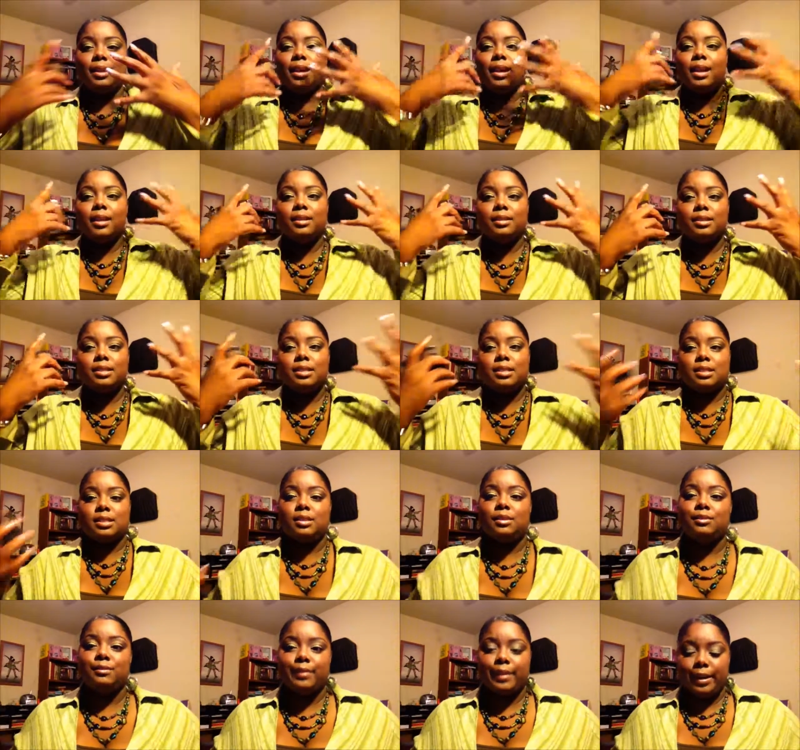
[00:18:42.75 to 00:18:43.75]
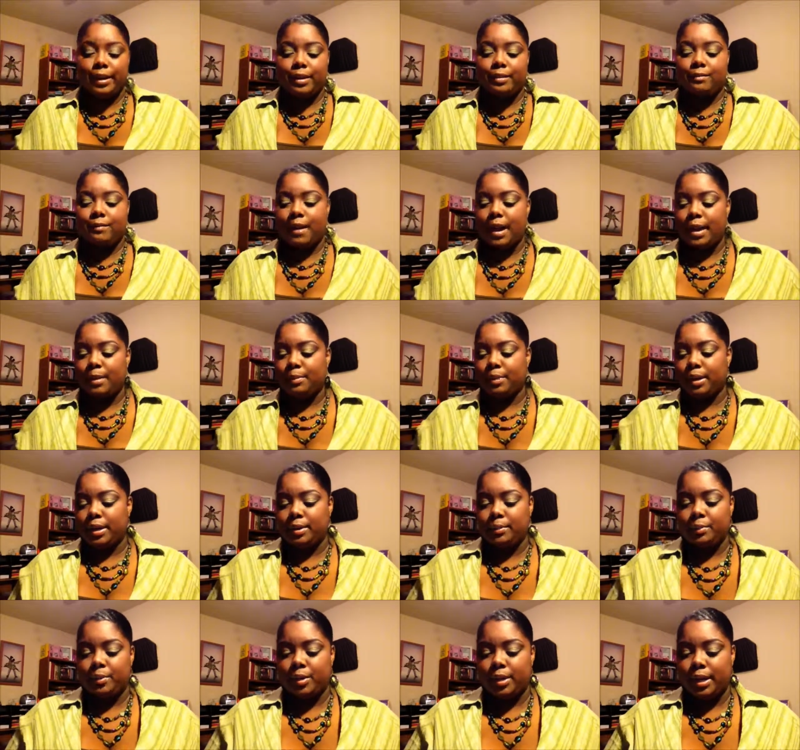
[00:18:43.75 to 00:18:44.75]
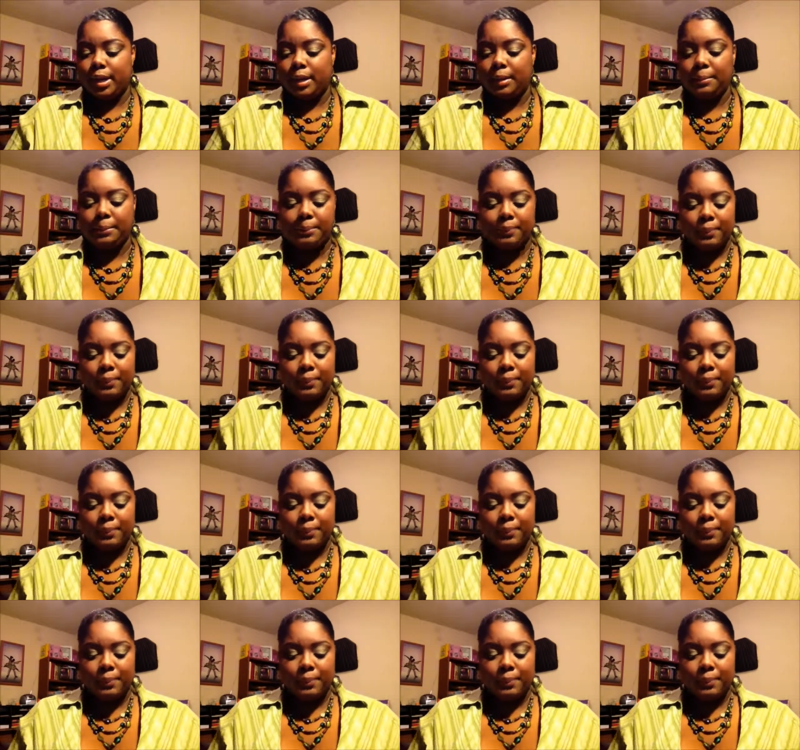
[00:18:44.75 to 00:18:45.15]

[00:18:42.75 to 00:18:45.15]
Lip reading: color is still very vibrant and pretty.